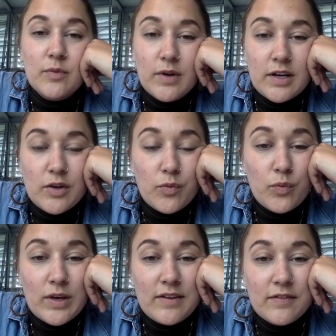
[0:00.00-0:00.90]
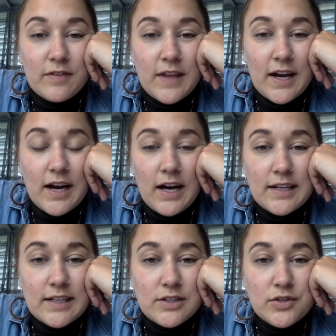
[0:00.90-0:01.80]
would weave that
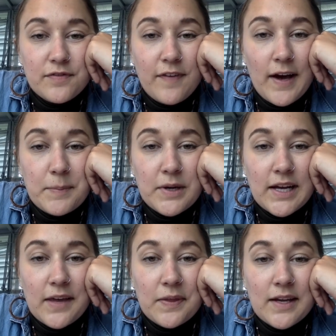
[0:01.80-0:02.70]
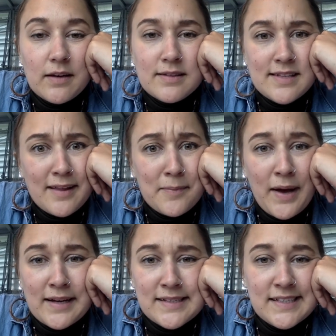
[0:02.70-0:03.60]
cotton into fabric and then sell it
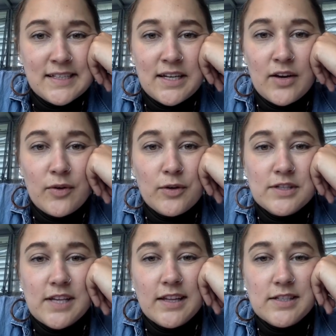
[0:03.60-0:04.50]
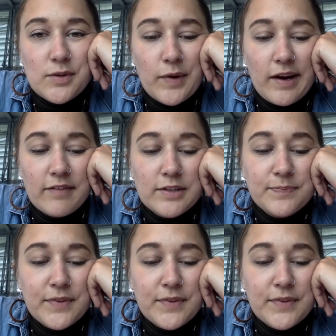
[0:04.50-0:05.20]
back to India or sell it to wherever.